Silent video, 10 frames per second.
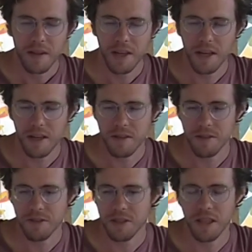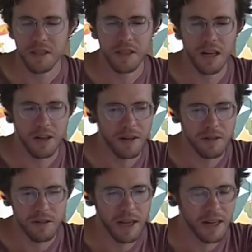The first electric car
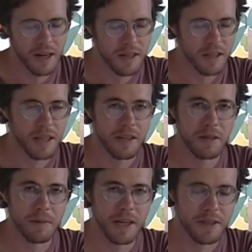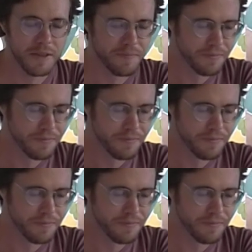ever ran on a nickel-iron battery.